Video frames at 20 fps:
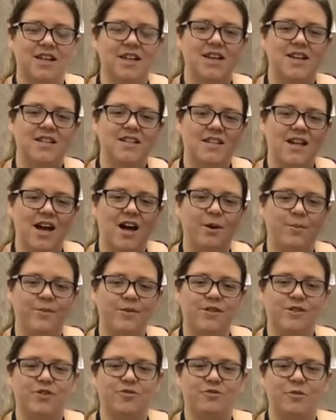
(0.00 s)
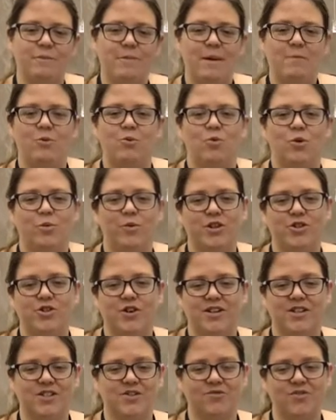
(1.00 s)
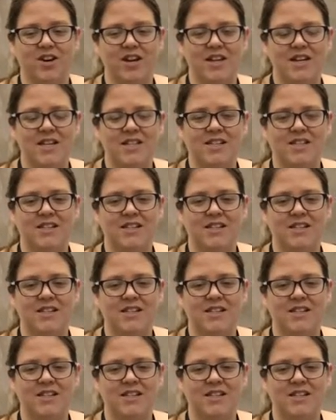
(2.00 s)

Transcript: to help us to remember what we're trying to write.